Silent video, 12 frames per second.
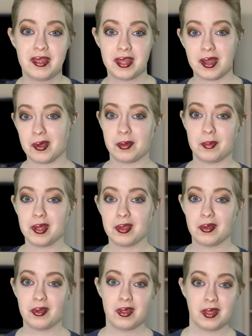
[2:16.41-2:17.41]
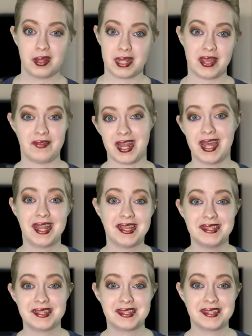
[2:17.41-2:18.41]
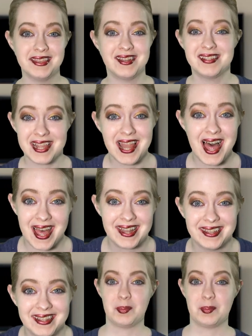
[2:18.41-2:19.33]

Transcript: Karen Miller, David Eddings. There's a lot.